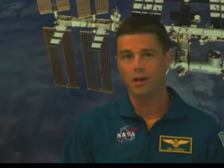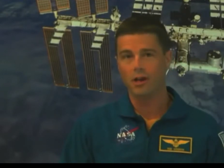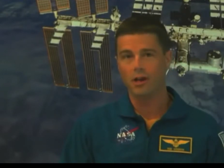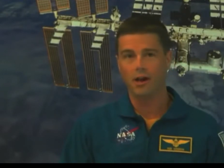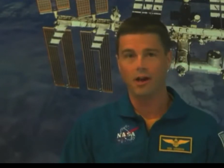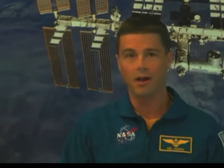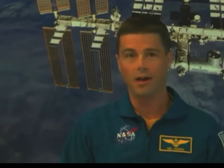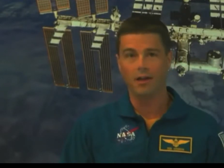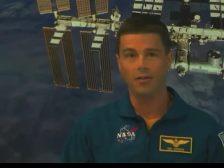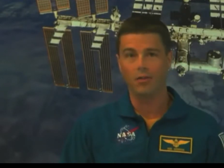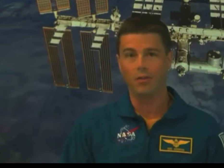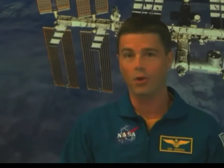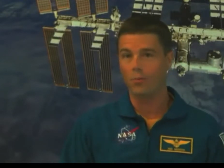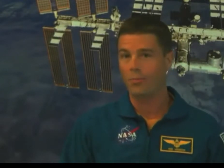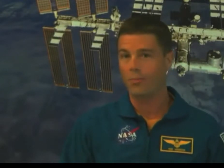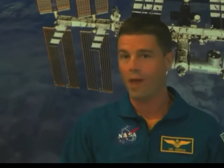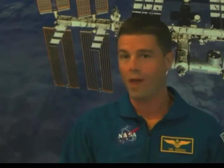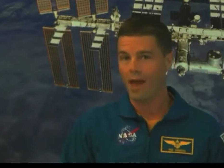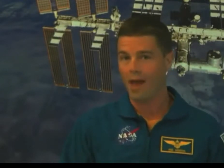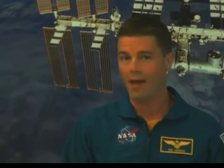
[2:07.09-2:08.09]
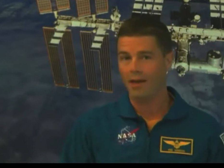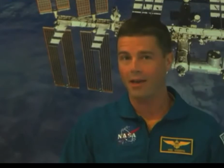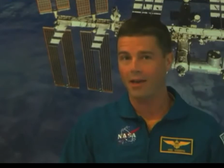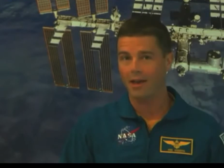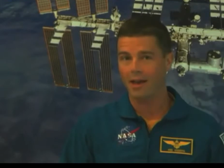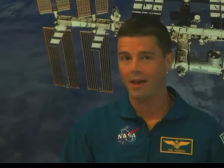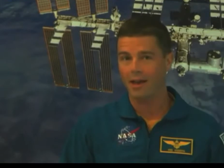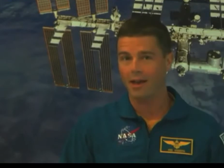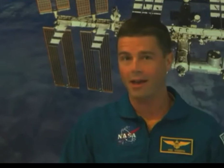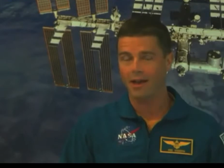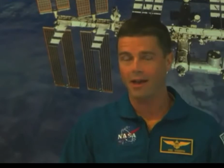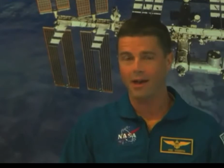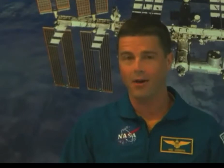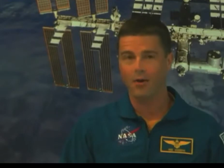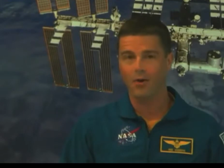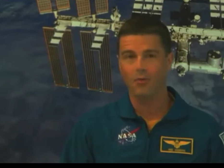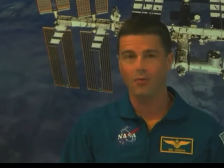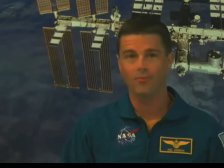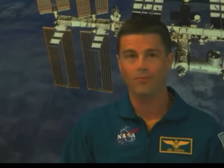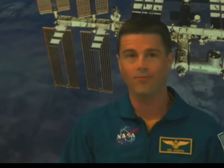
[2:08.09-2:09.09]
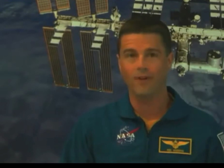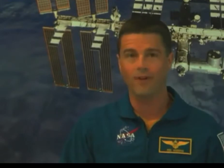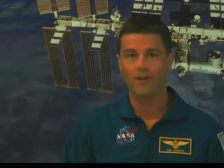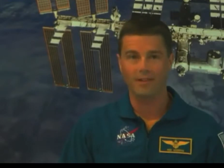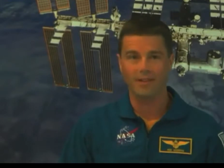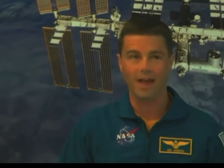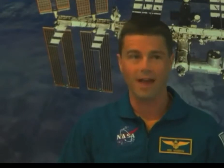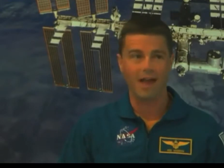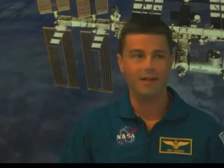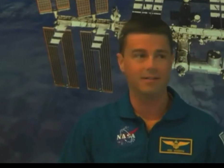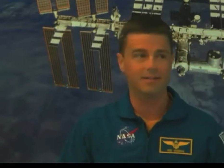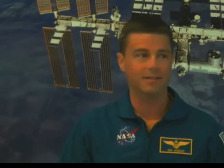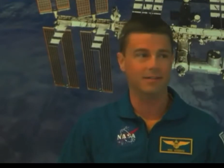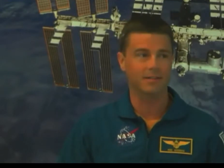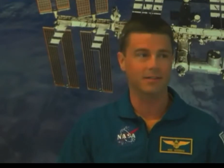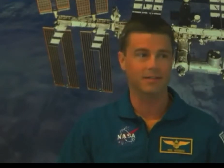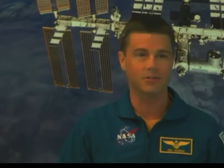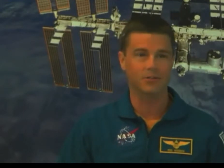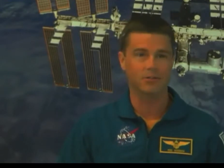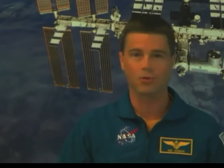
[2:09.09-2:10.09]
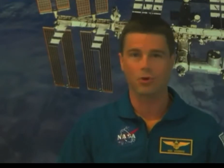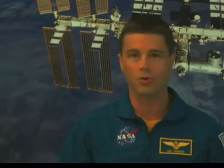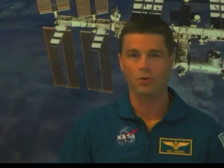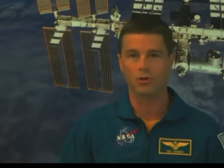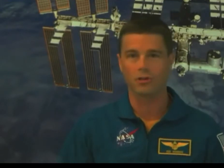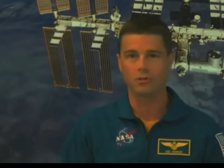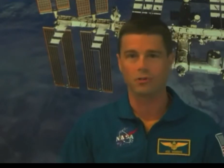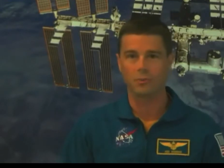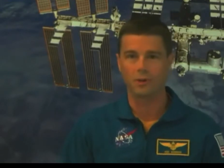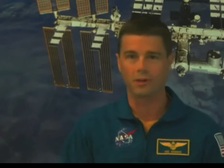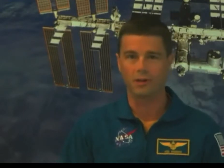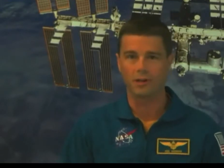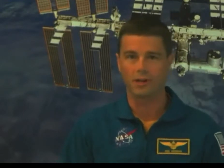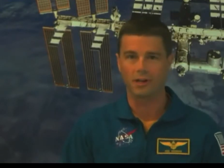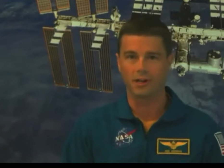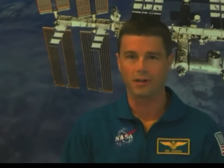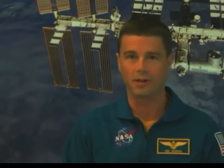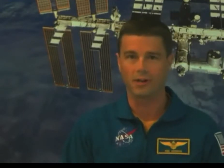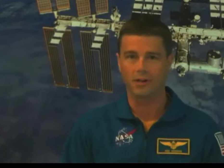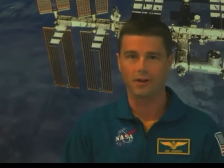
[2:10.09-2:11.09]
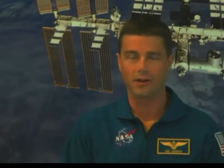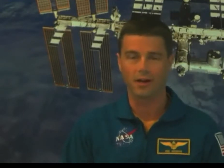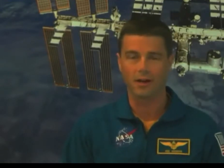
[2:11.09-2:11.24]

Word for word: uh, and look back at how fantastic this road has been to get here.